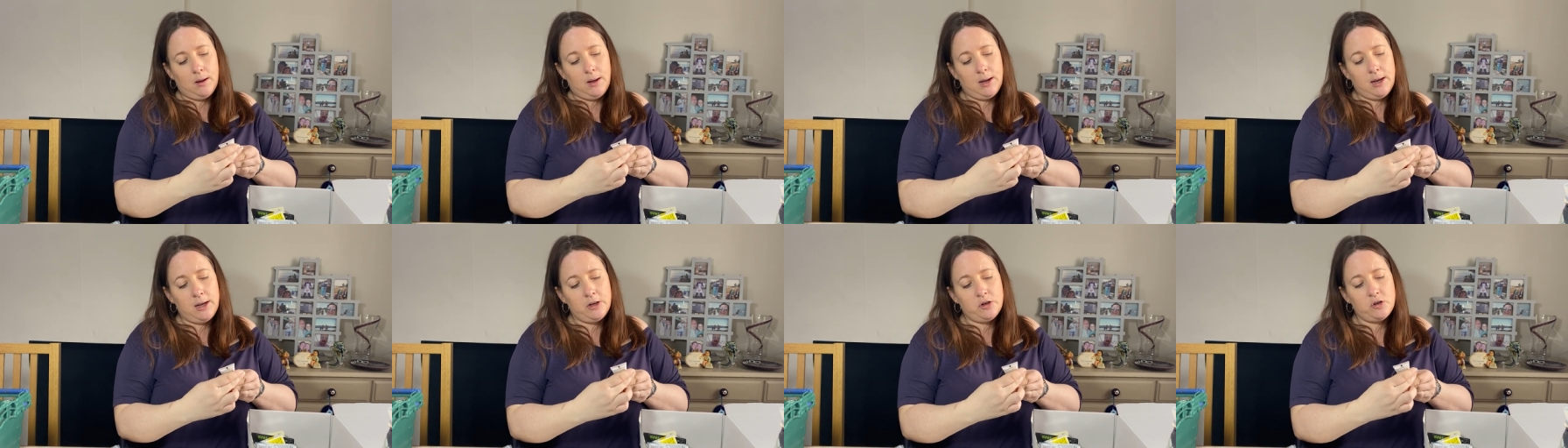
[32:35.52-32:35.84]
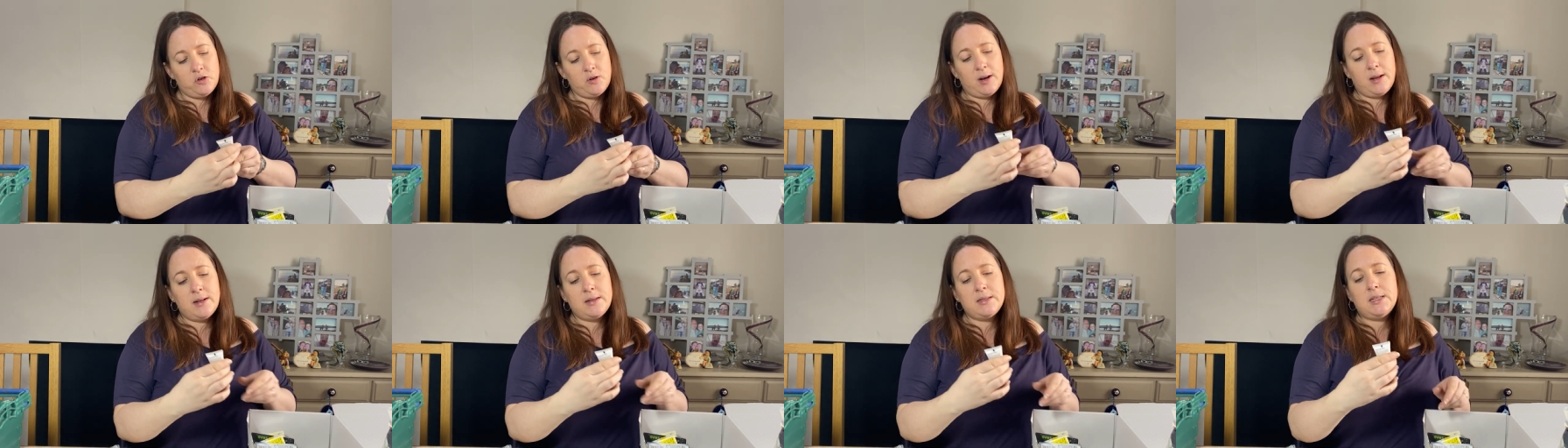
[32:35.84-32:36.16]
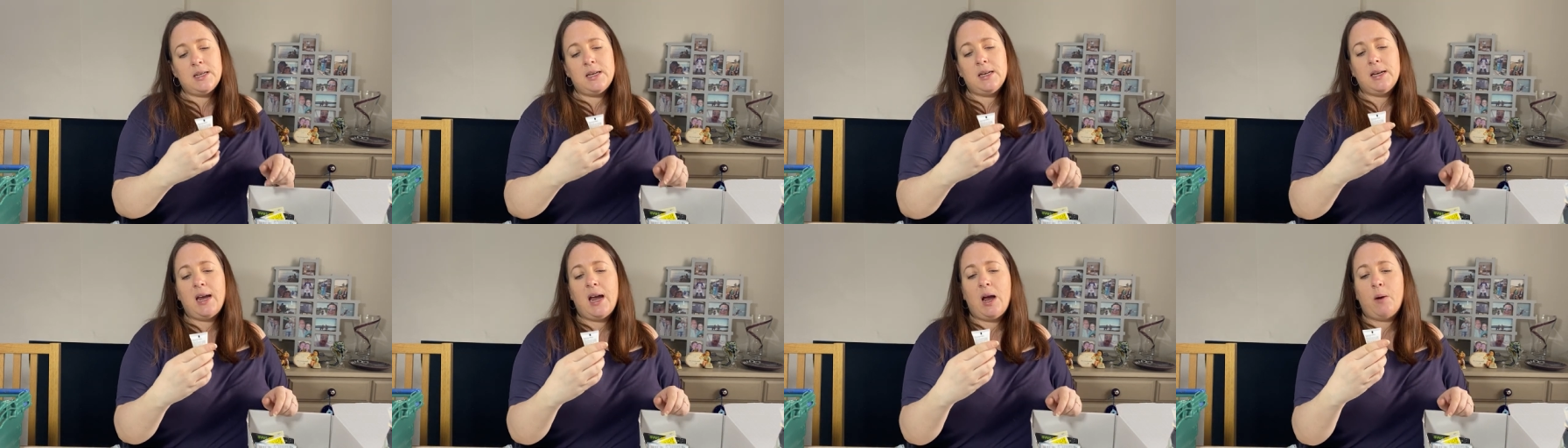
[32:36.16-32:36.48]
In
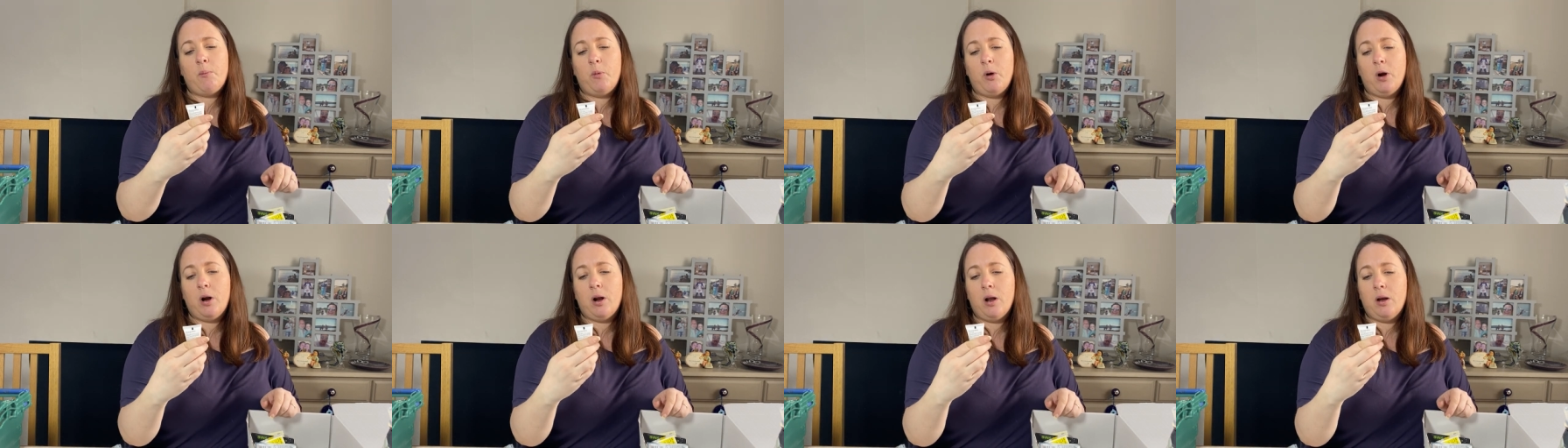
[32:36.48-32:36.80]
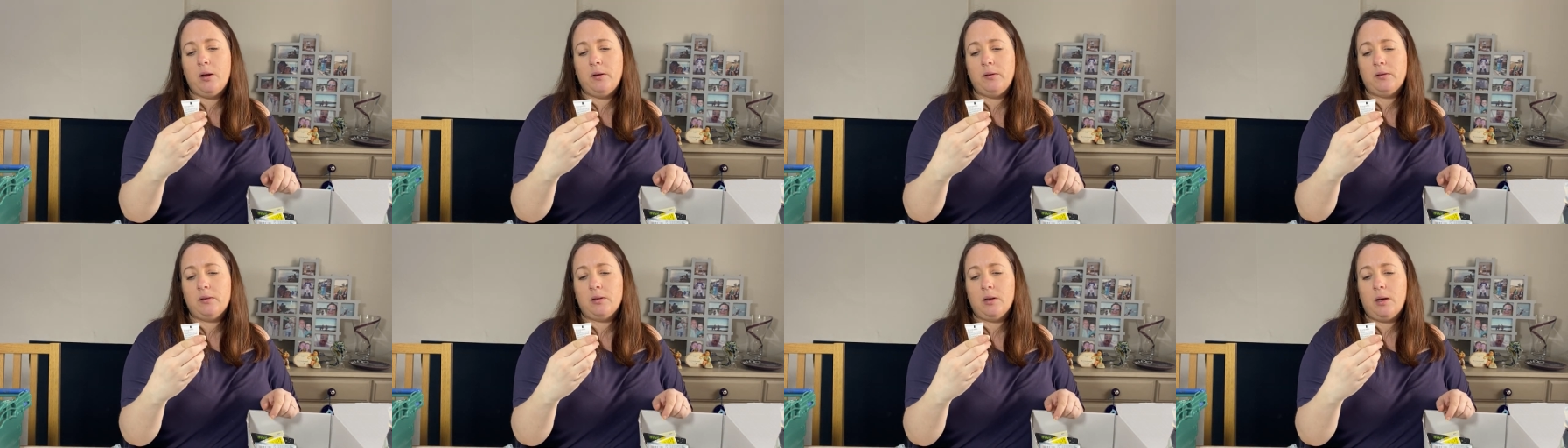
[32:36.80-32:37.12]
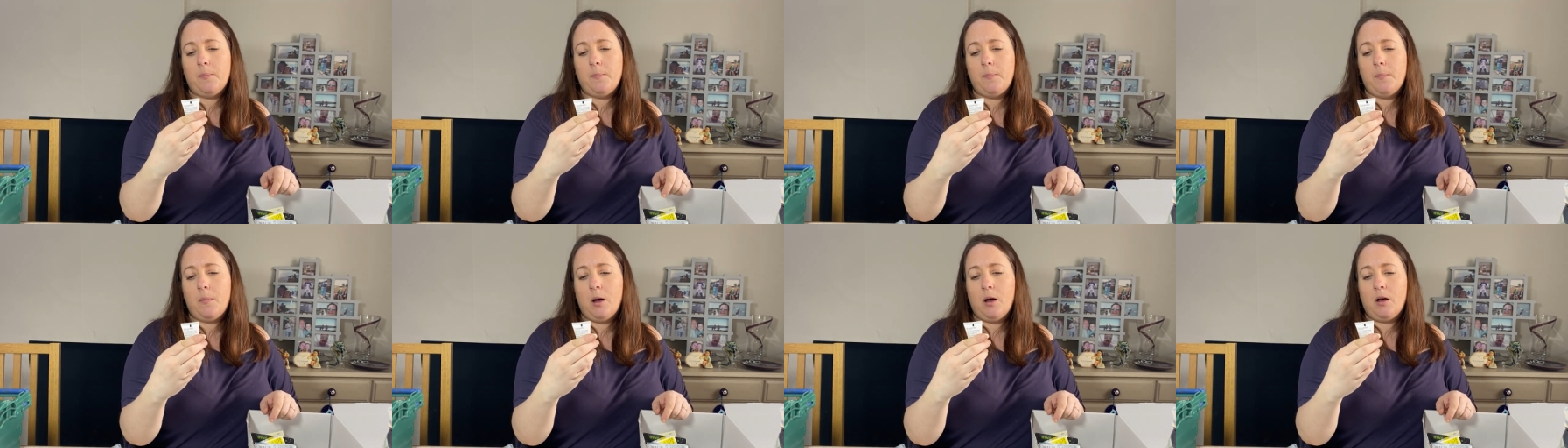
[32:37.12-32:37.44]
Transit Camera
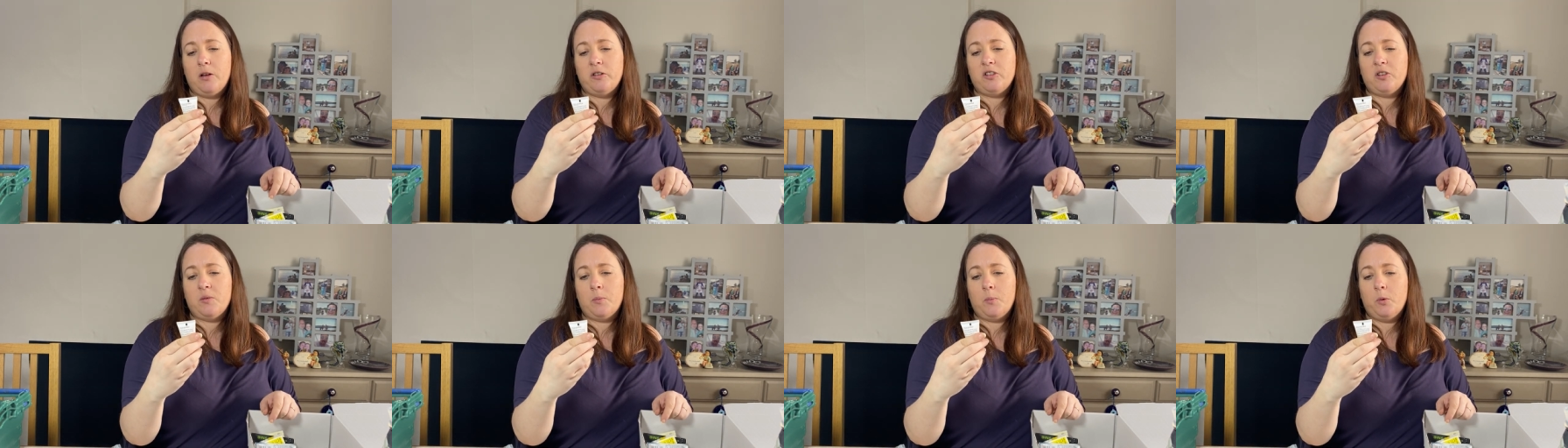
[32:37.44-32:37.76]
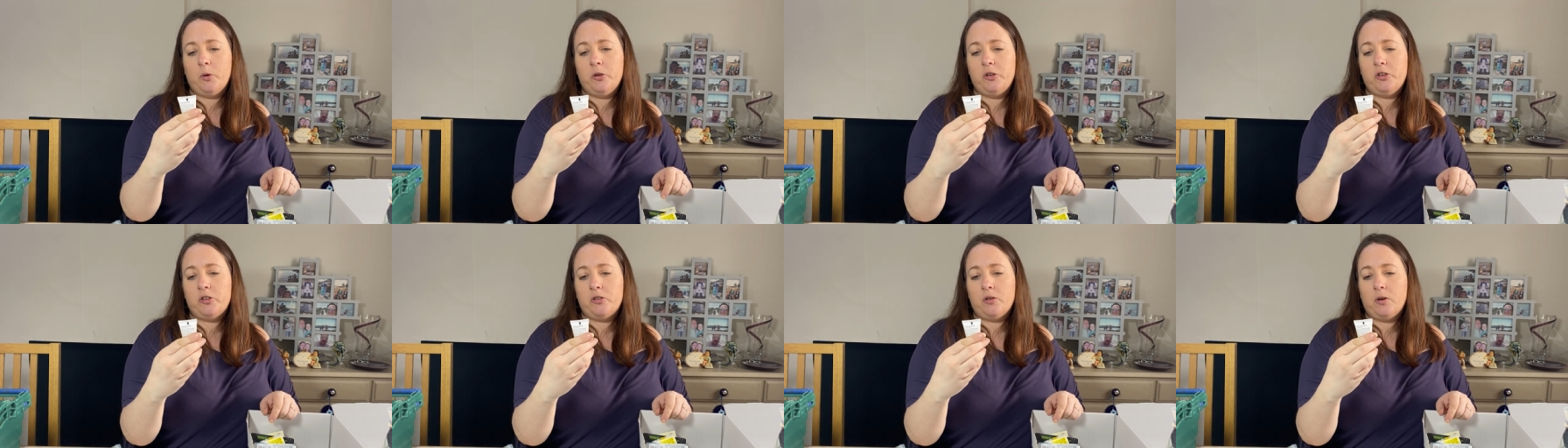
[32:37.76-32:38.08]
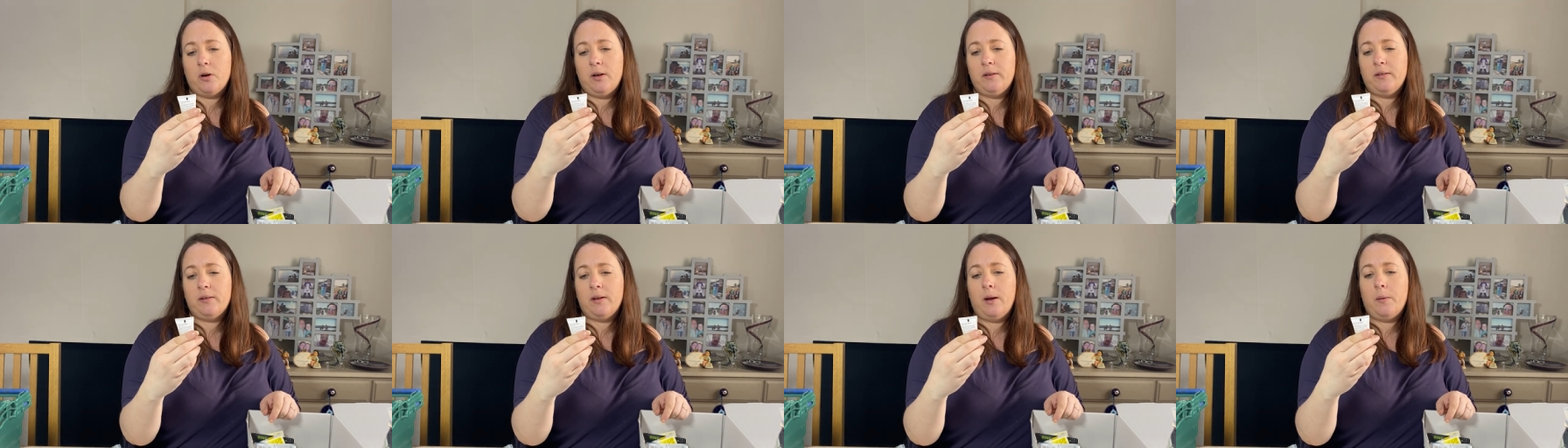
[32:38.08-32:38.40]
Close-Up Mask
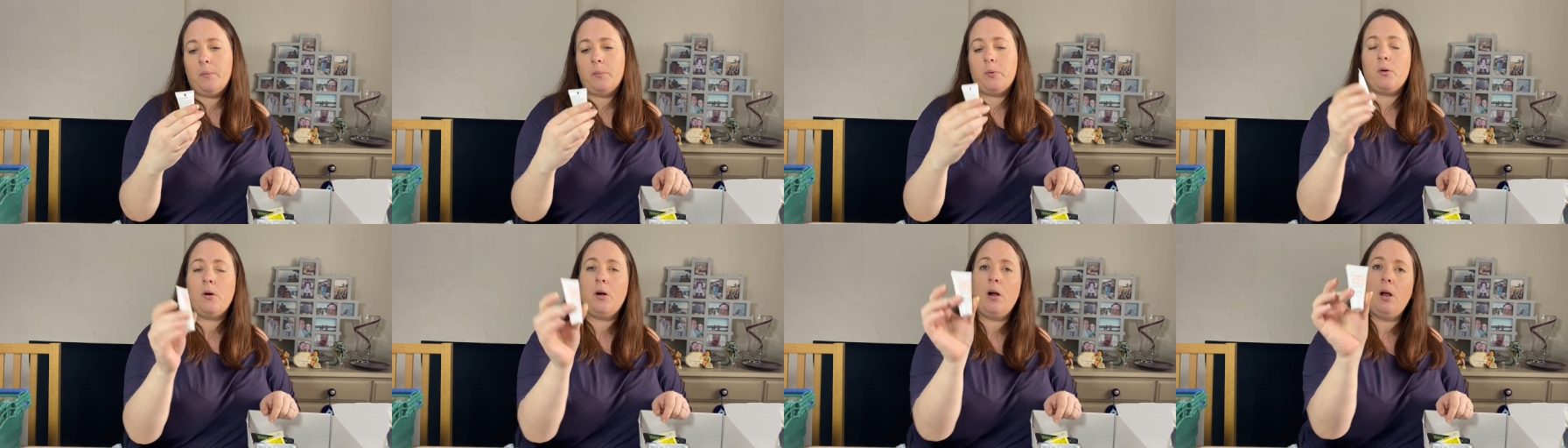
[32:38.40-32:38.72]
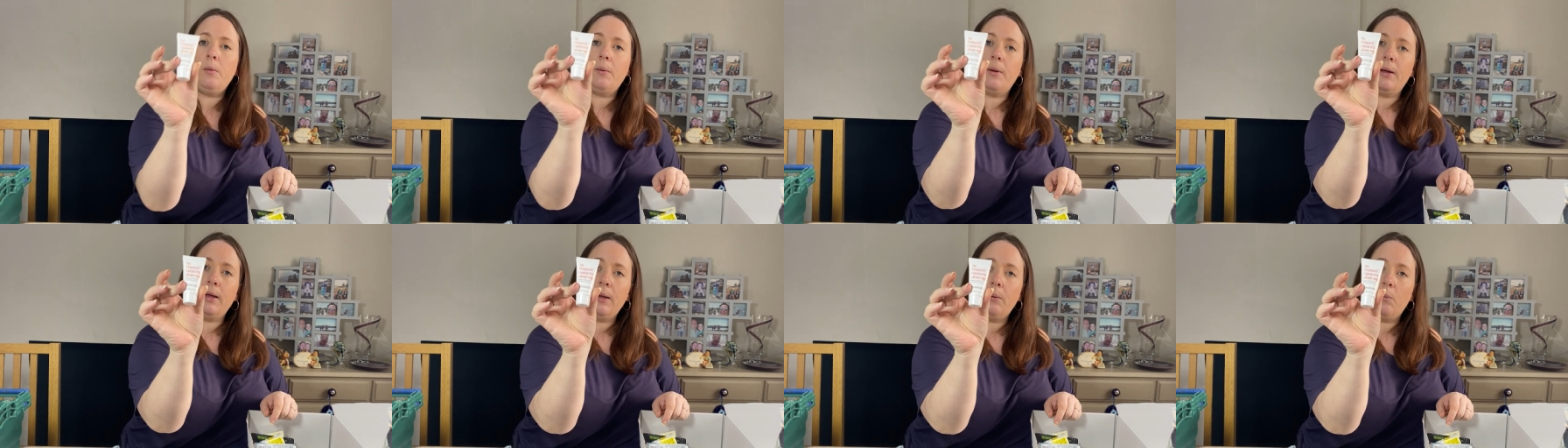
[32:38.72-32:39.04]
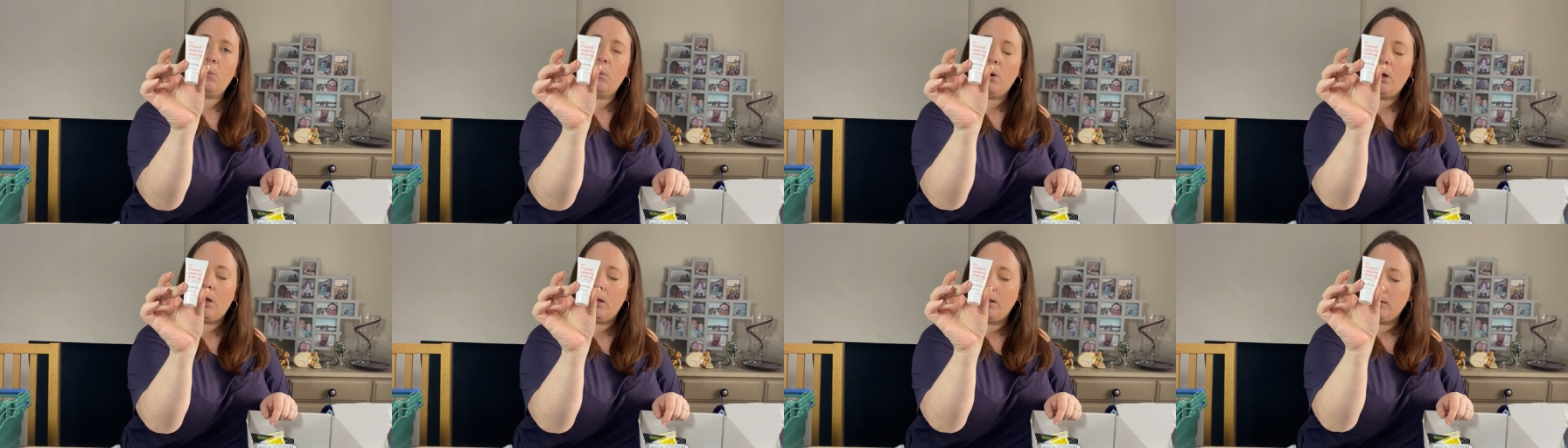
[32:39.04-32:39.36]
Moisturiser and Primer
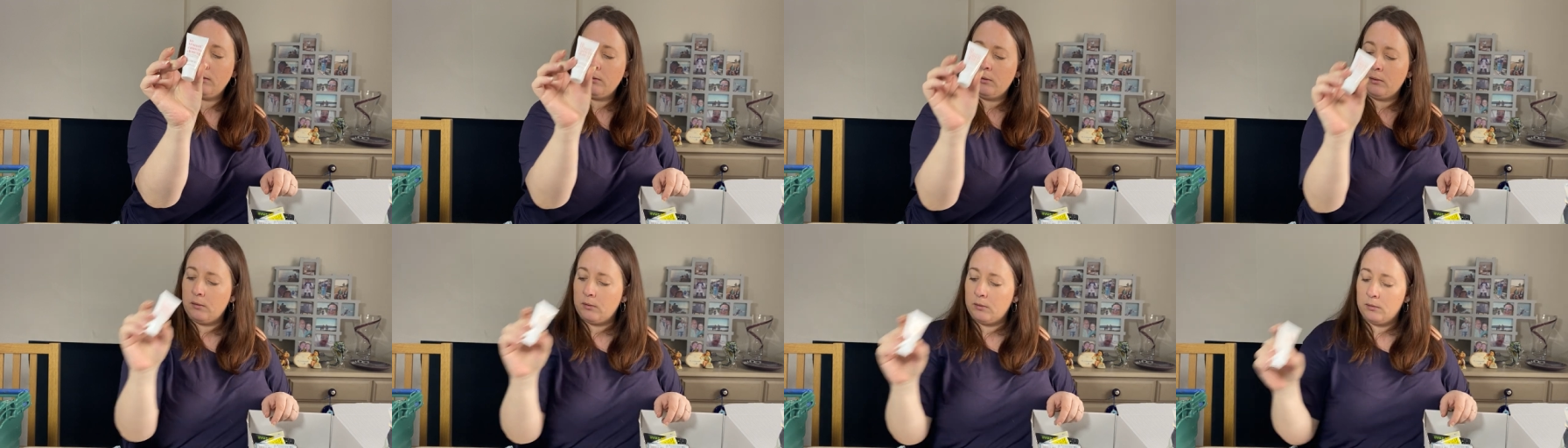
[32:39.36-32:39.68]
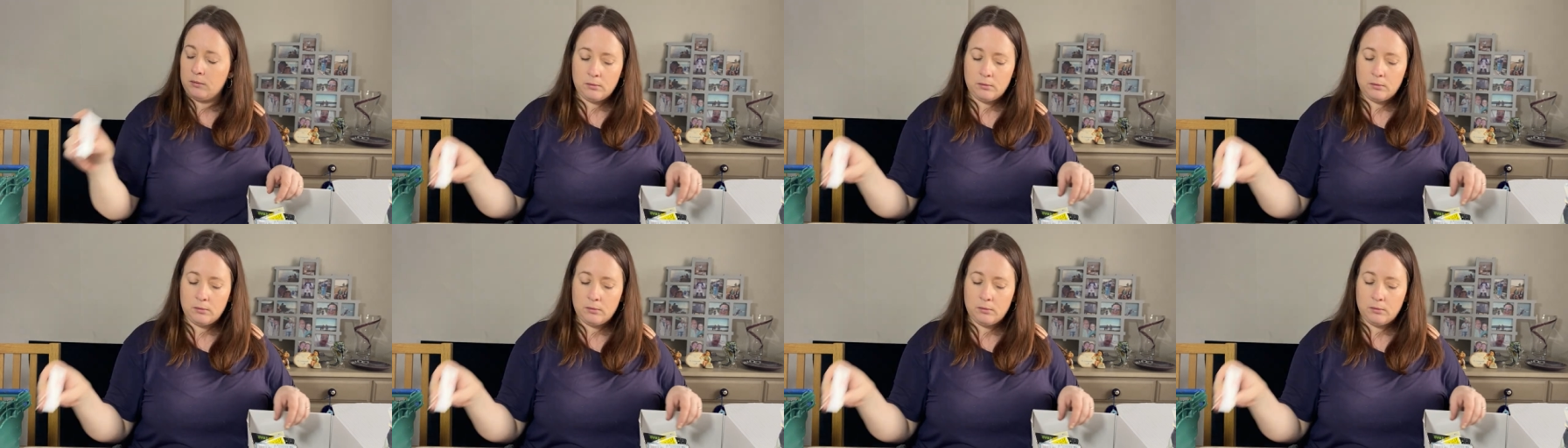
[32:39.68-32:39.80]
in one.